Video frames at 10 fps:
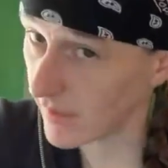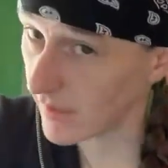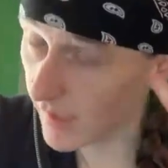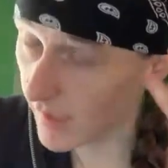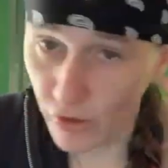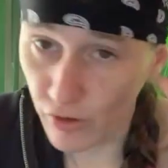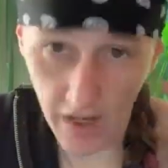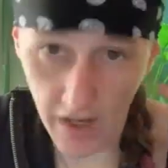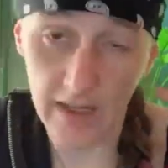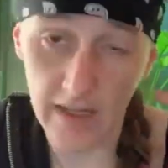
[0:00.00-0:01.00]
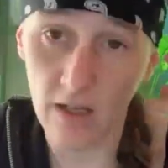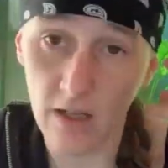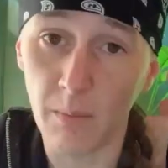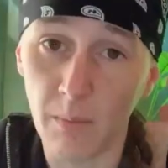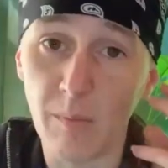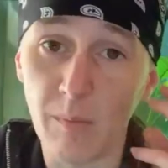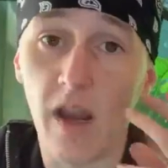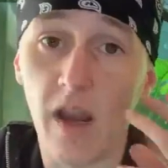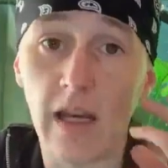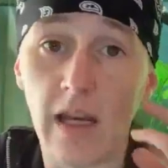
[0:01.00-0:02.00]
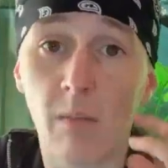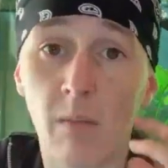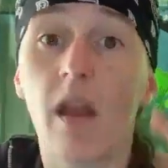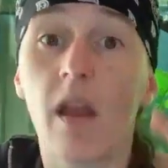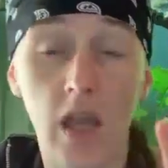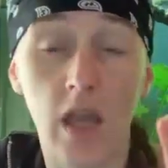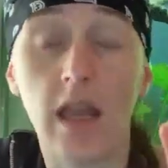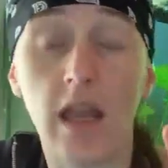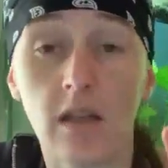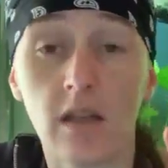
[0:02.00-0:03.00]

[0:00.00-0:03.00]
like grating on my brain. And I'm like, okay,